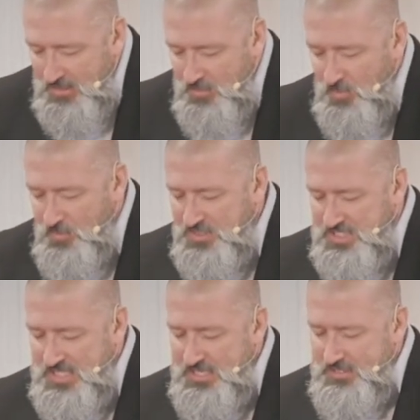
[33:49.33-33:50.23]
And when we
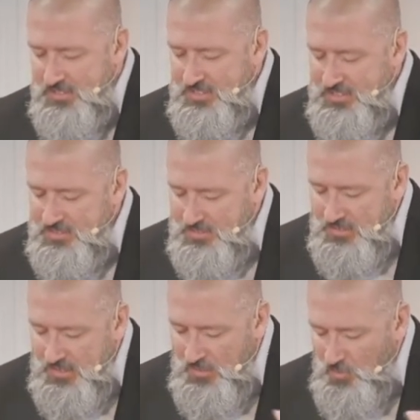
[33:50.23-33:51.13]
see that
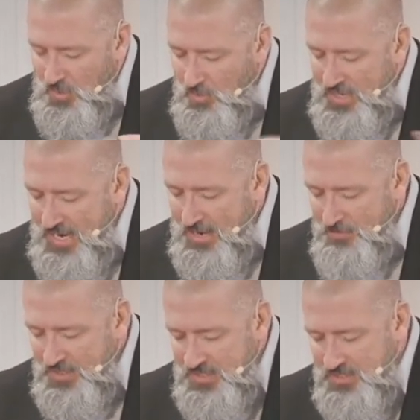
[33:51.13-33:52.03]
these, what would
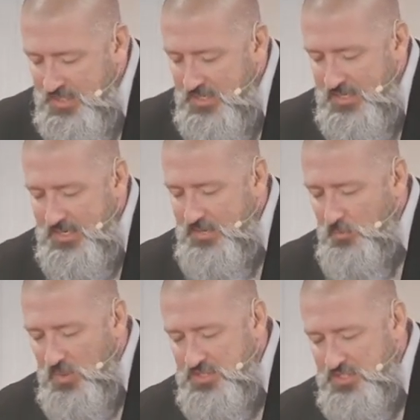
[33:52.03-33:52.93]
happen is
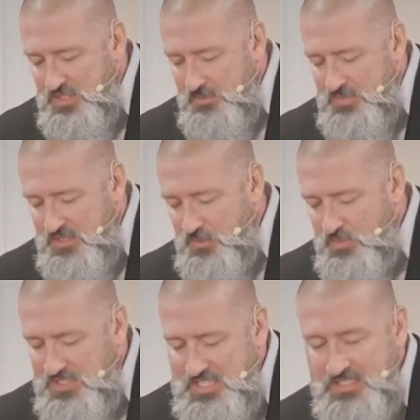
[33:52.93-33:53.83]
it wasn't something that
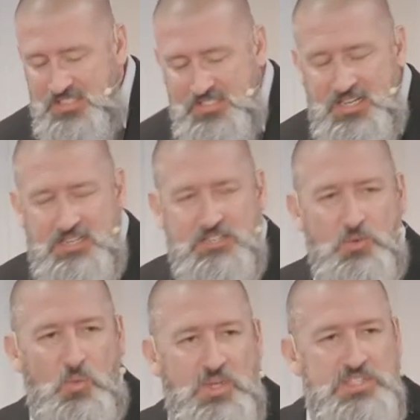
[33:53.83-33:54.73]
was designated
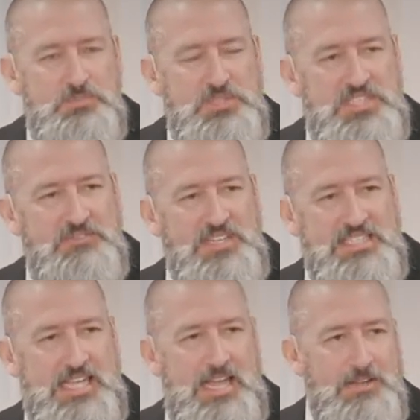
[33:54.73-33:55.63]
to one
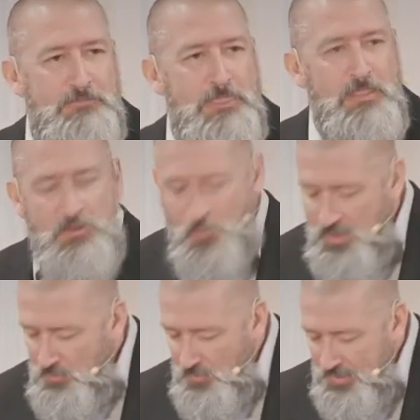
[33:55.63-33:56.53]
specific day.
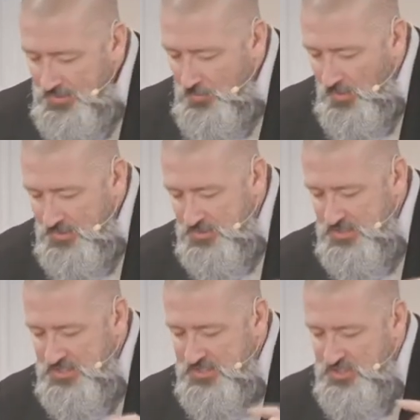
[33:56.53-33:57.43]
What it really was
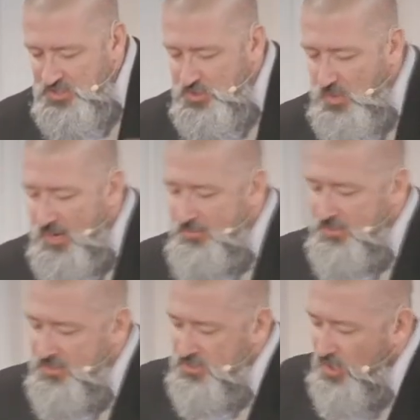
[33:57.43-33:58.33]
is it's
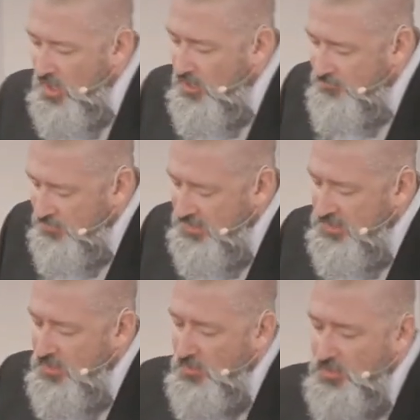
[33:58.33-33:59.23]
describing this
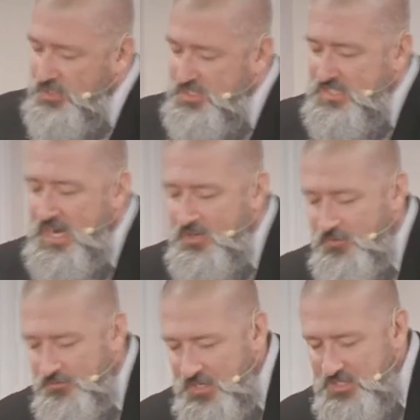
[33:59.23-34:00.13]
offering or this
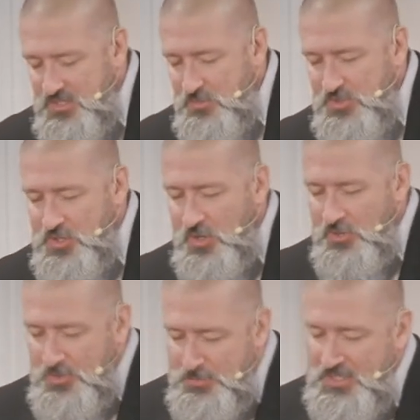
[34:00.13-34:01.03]
sacrifice that was
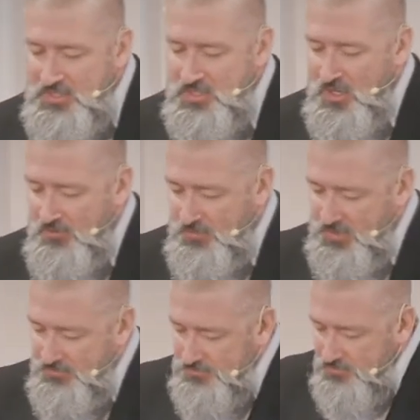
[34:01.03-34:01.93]
called the peace
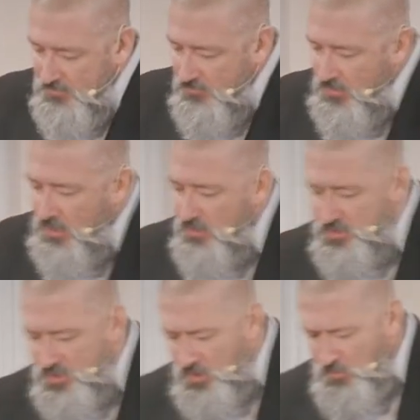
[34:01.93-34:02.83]
offering.
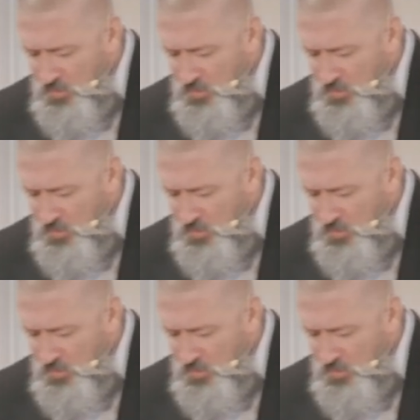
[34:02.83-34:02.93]
Psalm